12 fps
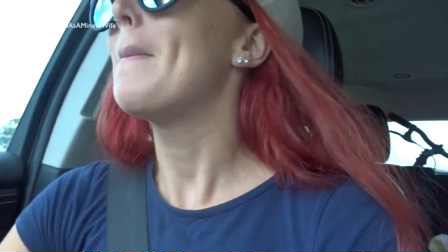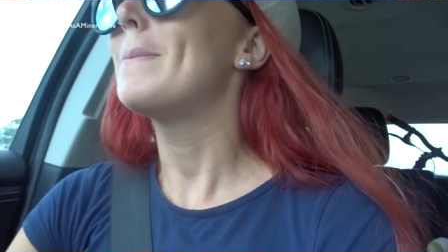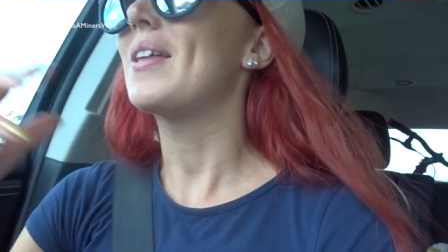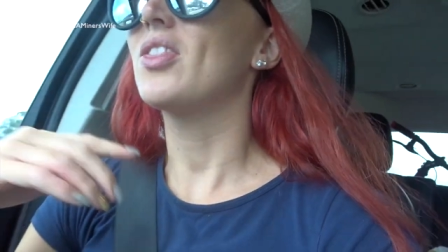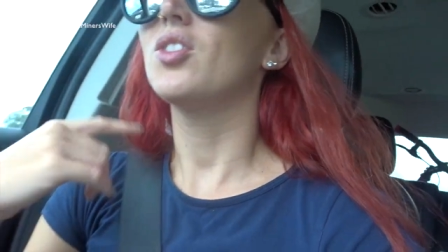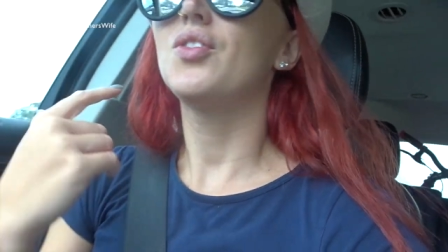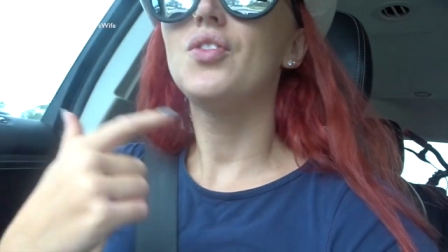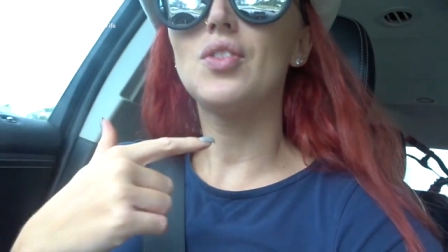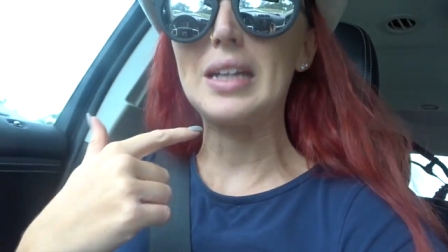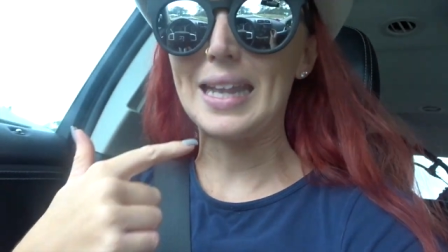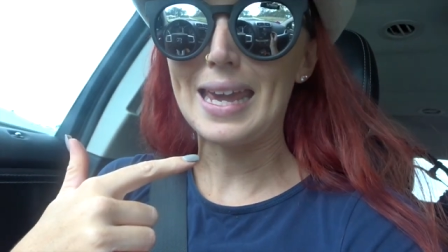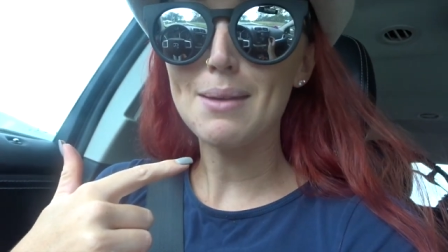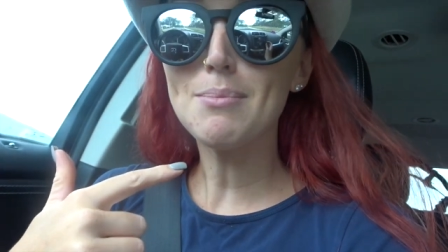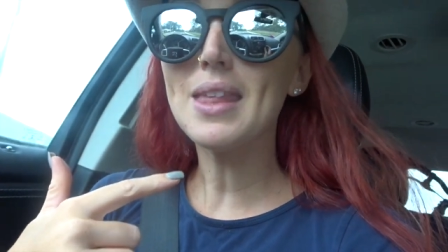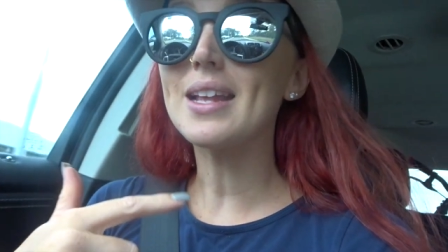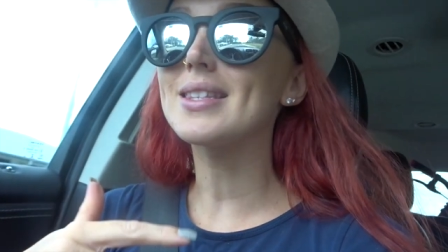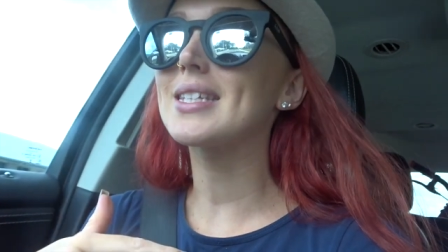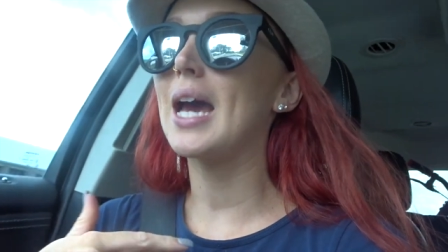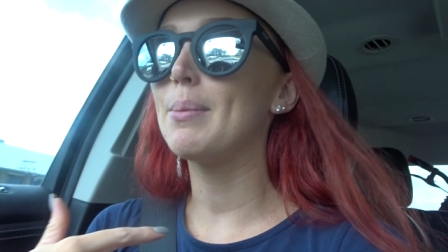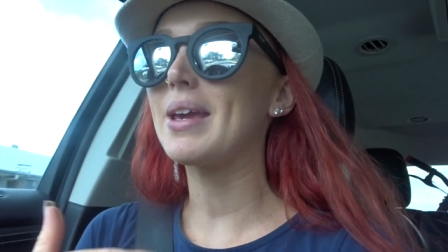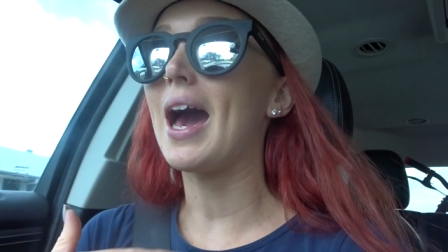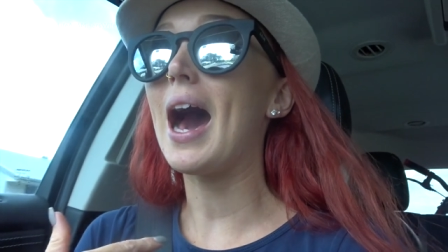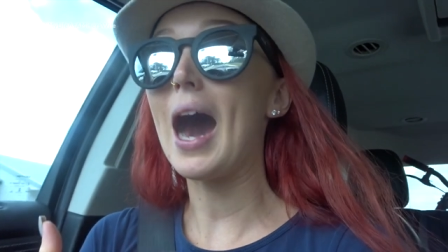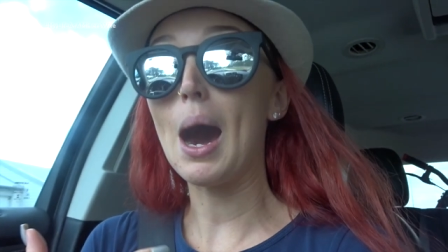but the phlegm that's
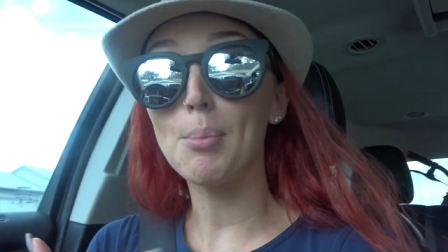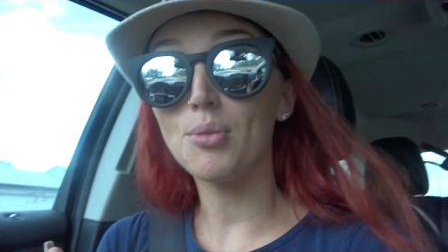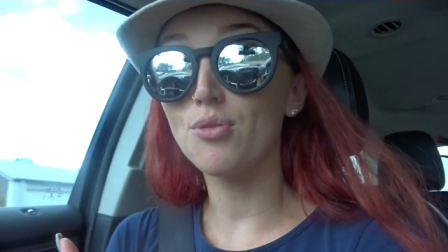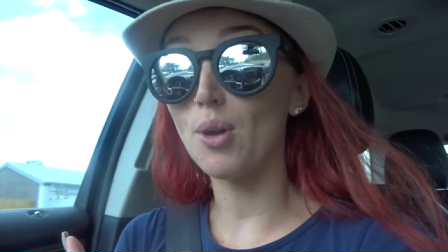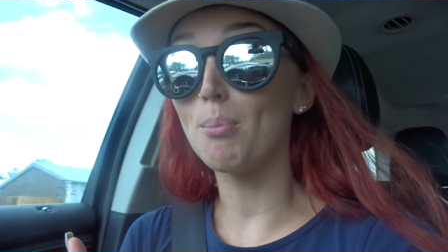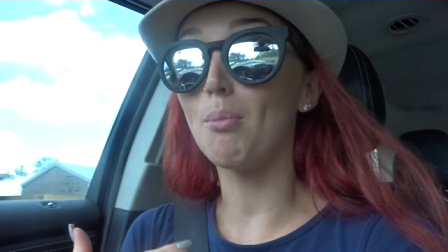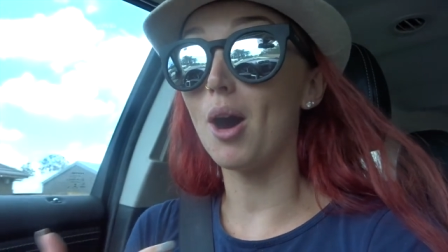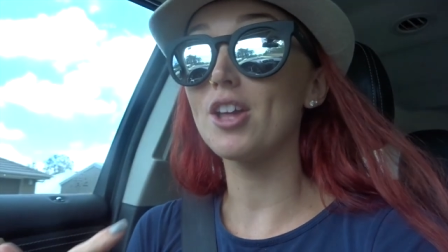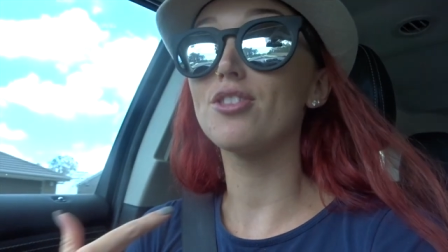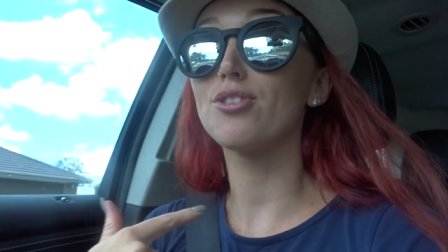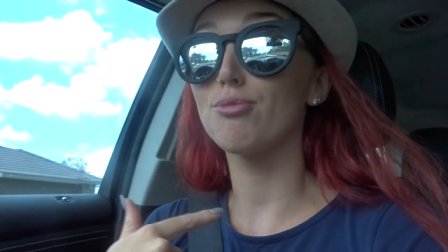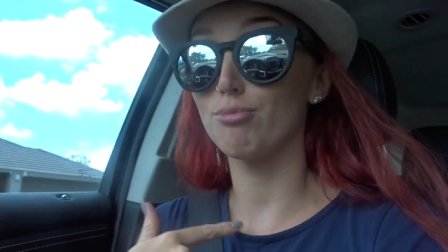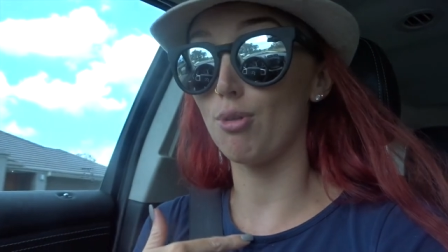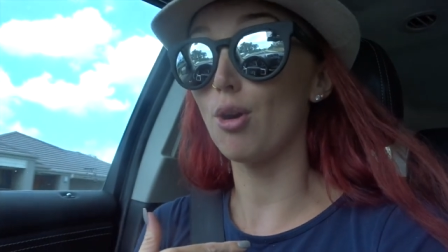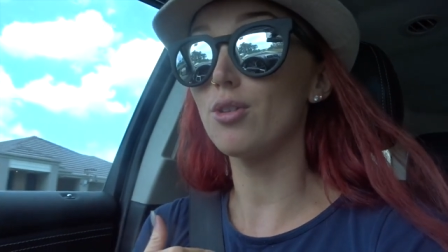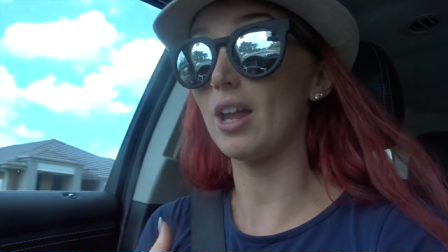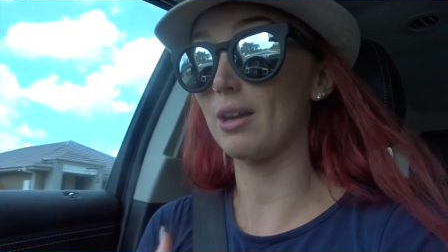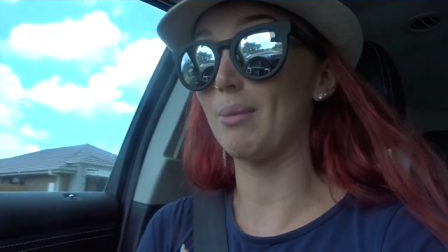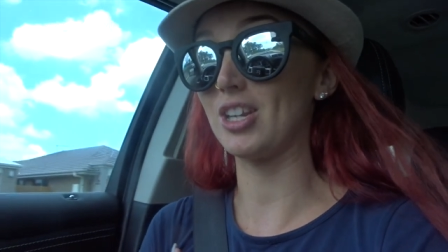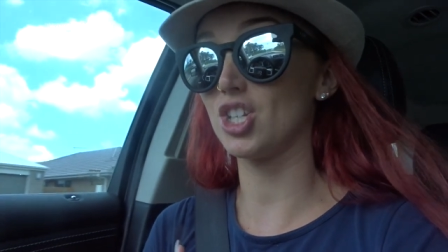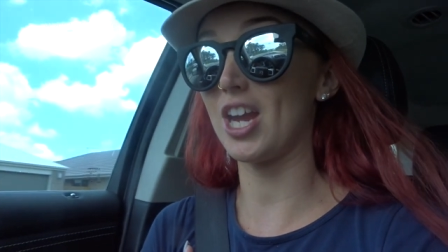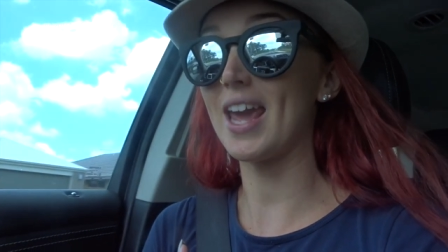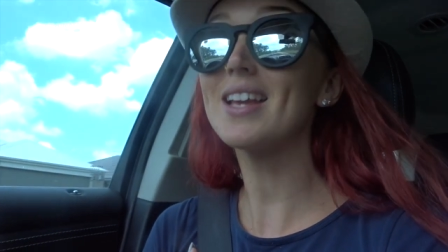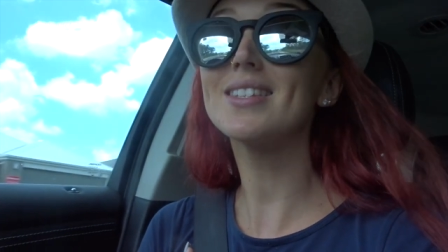coming up from my throat, like my
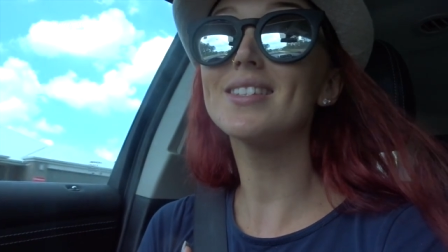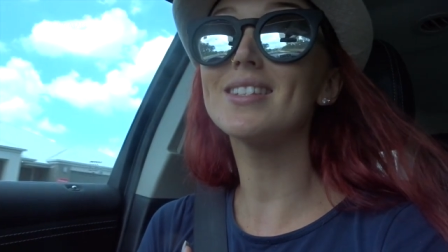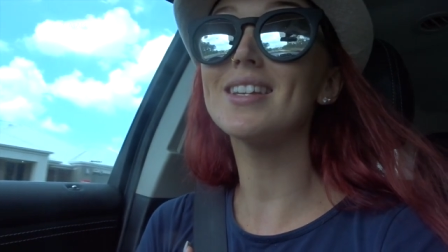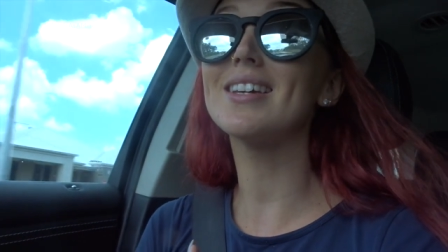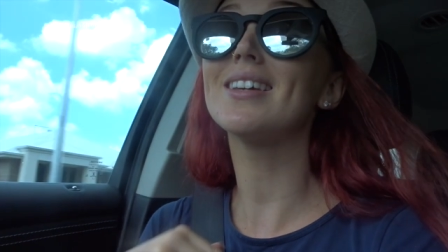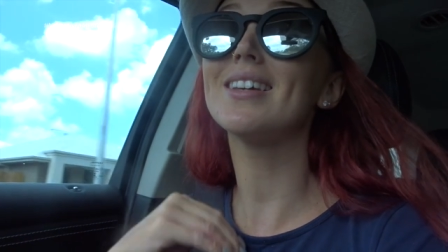chest,